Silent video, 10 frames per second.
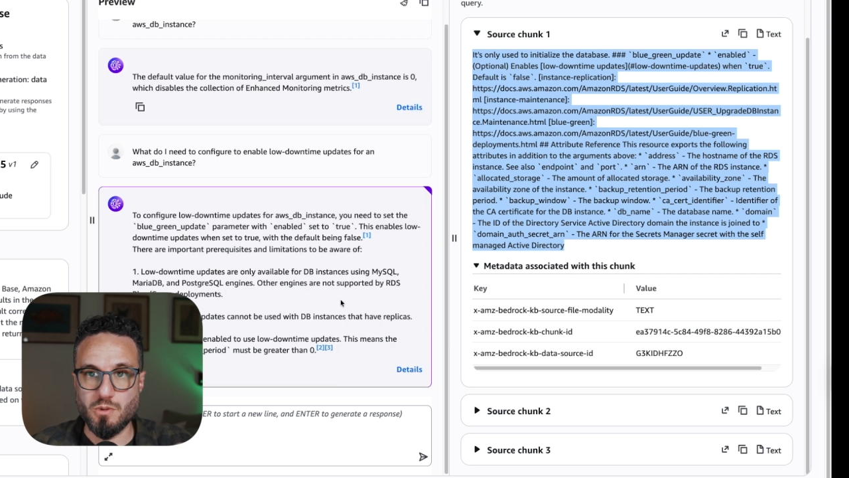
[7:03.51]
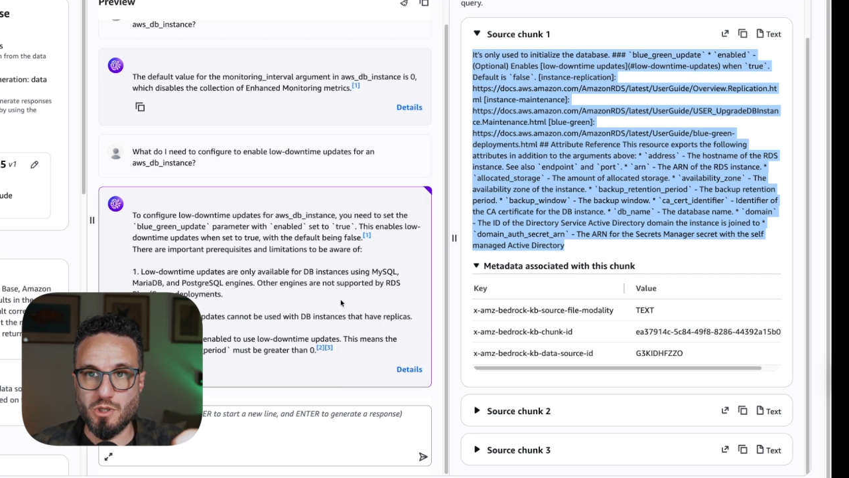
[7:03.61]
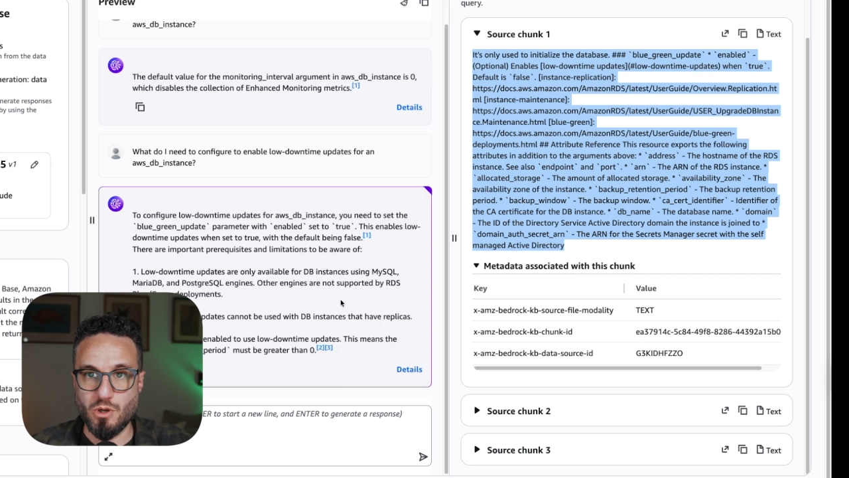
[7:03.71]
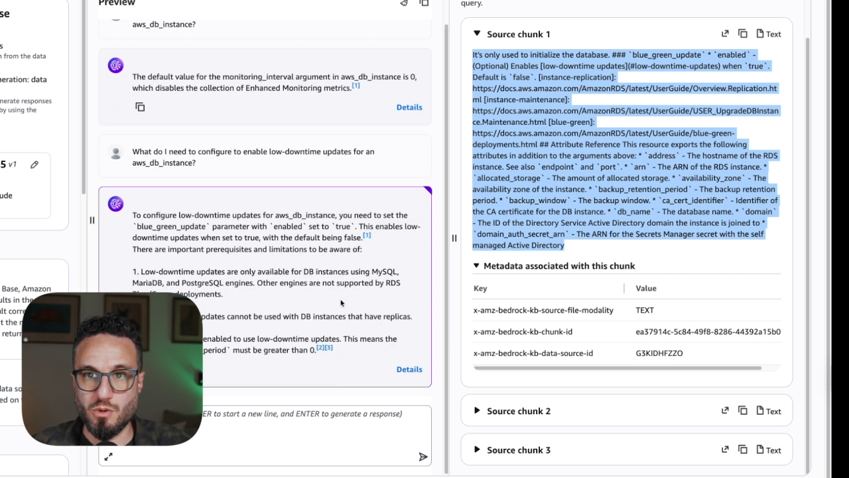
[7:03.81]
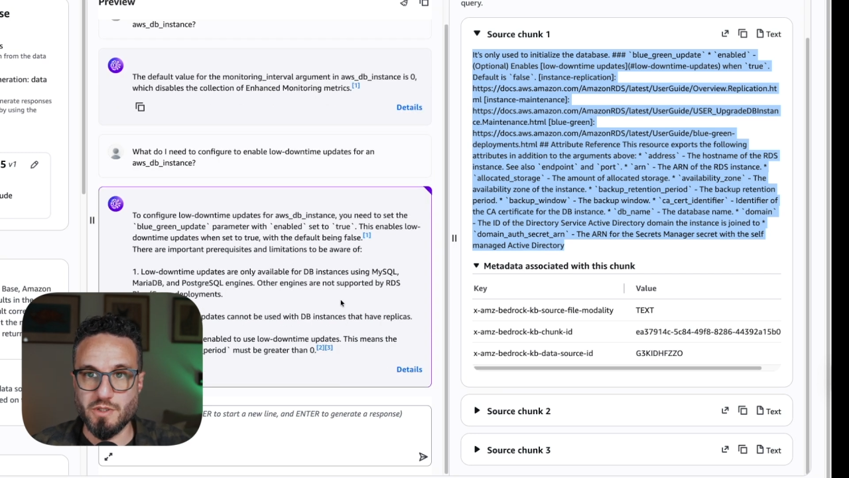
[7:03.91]

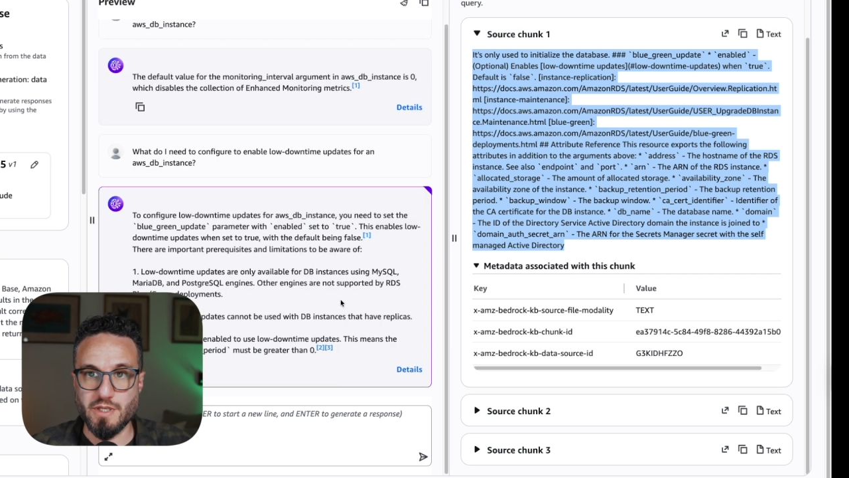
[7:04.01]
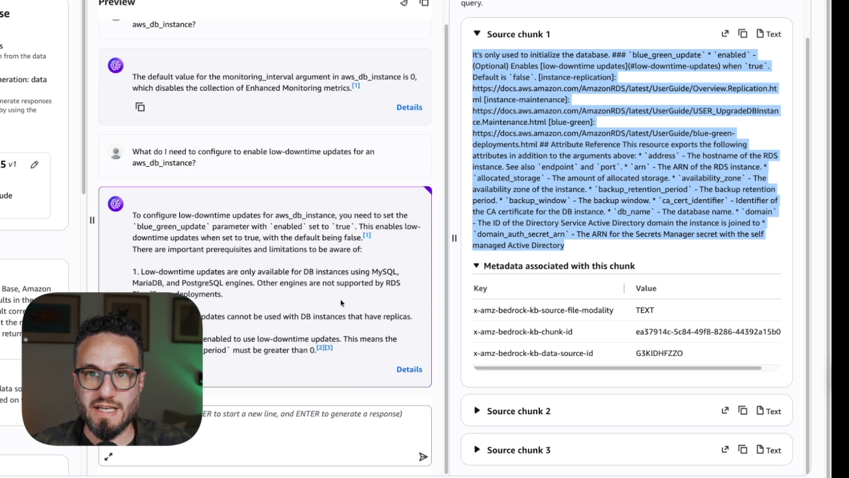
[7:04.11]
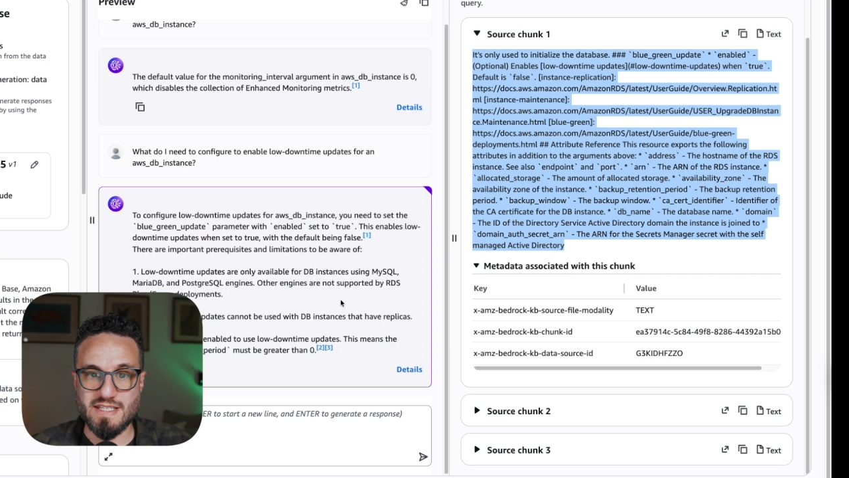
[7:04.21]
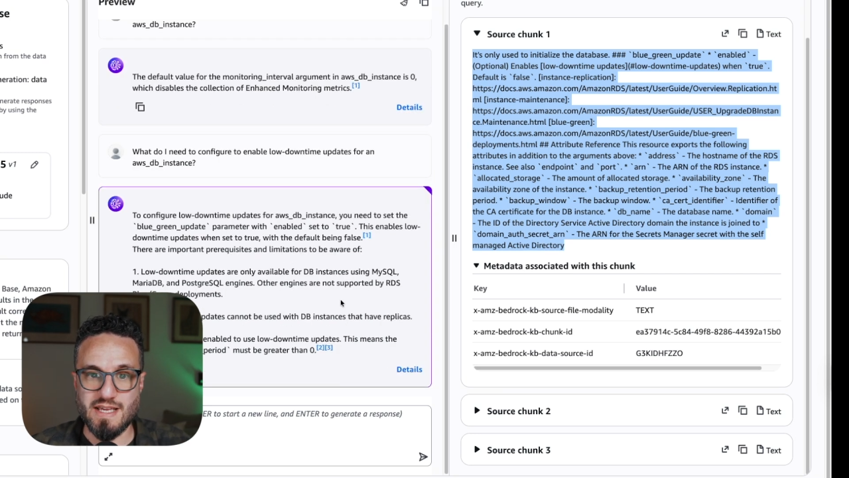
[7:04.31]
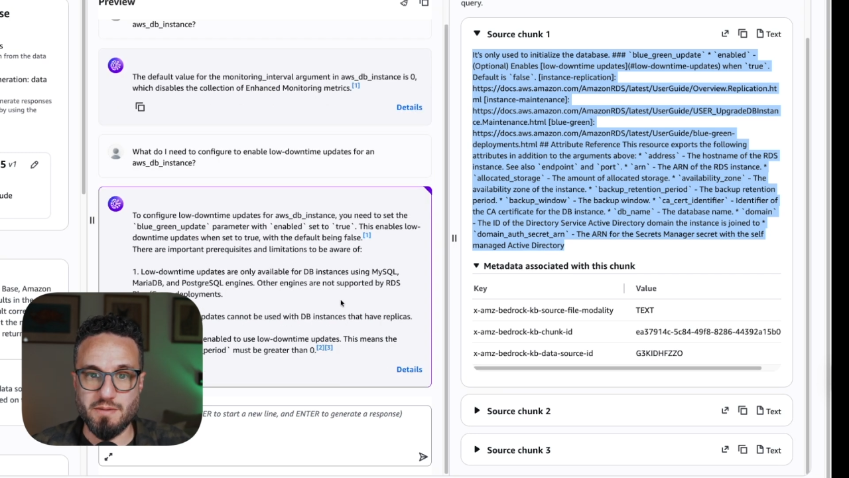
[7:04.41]
code
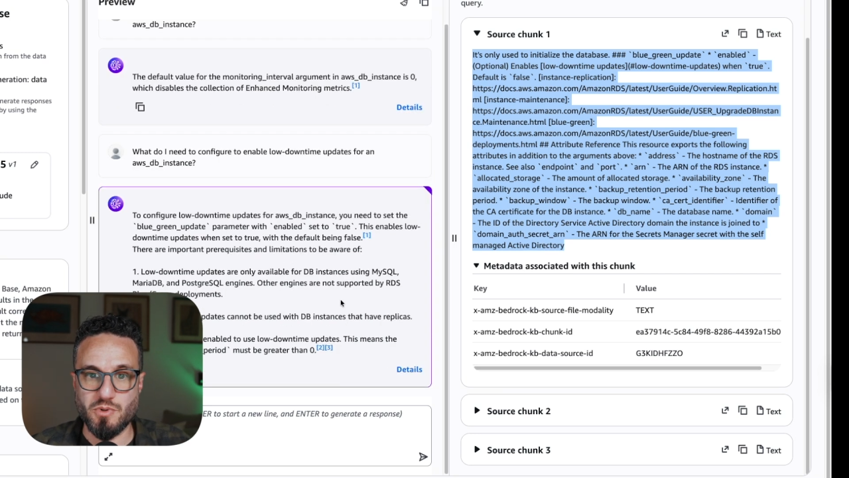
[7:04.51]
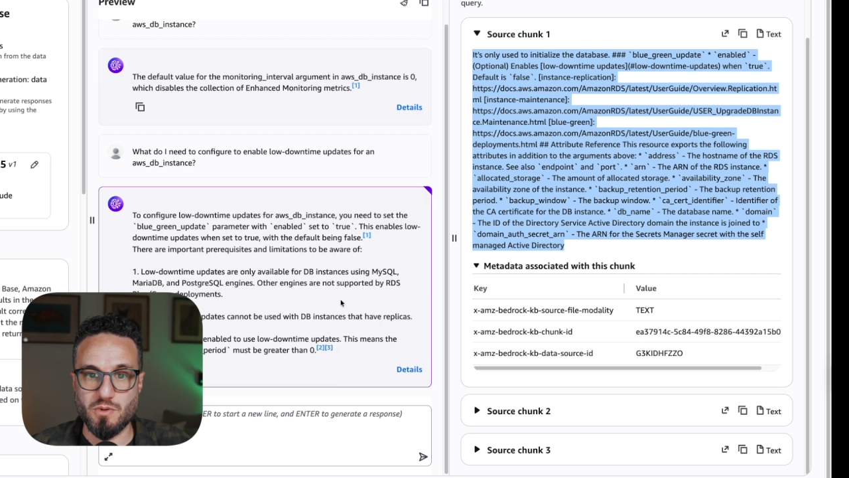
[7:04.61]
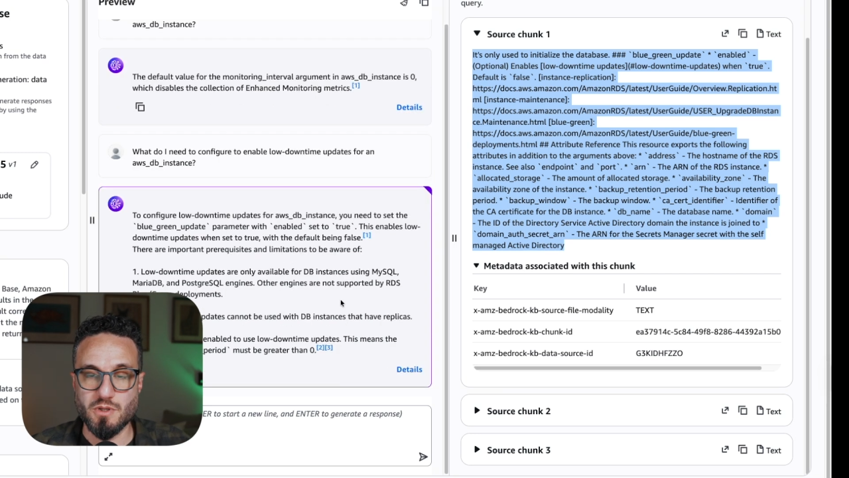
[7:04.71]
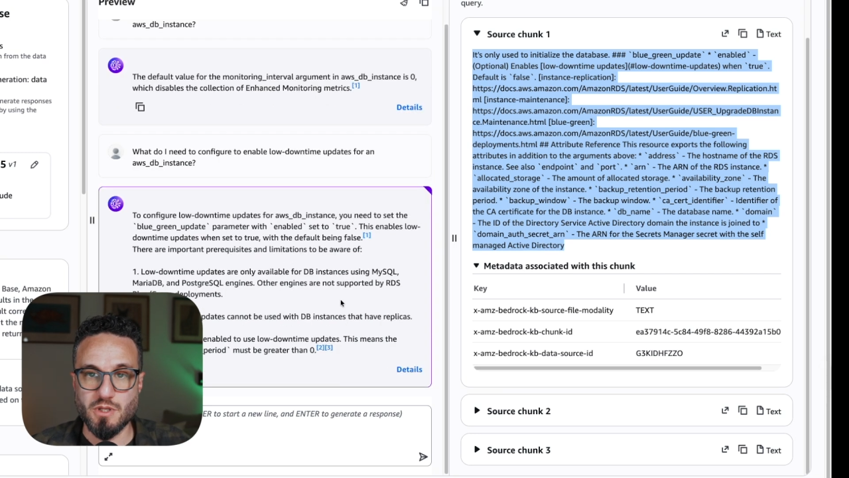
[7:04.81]
example.